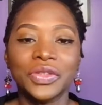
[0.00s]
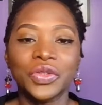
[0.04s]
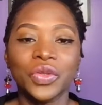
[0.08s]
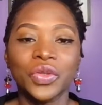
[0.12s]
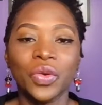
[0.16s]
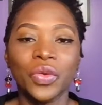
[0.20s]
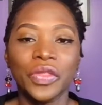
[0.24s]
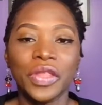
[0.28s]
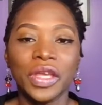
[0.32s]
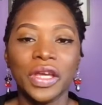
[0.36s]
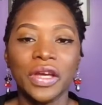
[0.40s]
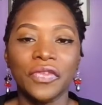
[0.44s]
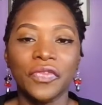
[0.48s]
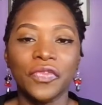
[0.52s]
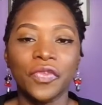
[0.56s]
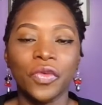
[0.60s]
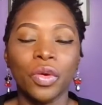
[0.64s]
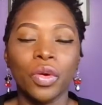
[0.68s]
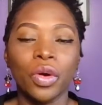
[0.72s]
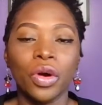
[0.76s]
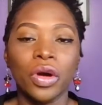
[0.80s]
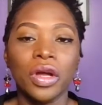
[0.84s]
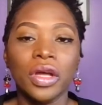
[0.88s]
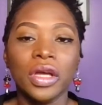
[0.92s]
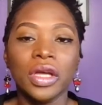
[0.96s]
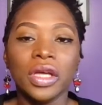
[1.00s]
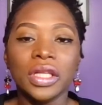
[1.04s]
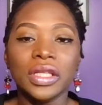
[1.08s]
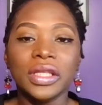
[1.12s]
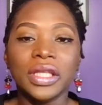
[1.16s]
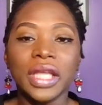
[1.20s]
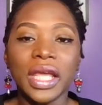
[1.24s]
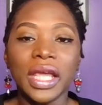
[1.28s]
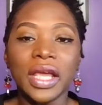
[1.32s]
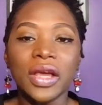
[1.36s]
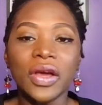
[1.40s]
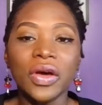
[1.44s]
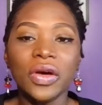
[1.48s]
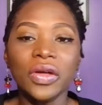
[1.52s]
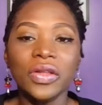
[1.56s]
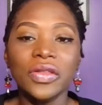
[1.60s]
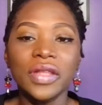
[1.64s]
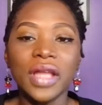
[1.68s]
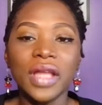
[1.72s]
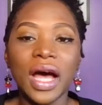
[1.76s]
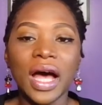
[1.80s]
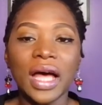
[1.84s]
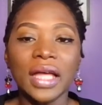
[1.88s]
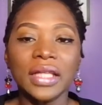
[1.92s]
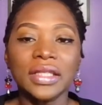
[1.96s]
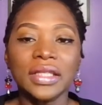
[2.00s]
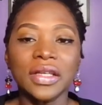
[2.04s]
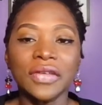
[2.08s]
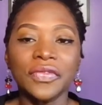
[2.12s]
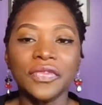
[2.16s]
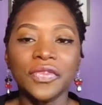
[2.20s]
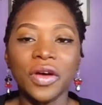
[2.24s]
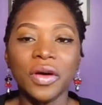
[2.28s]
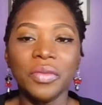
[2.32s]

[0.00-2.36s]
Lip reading: so therefore they could not have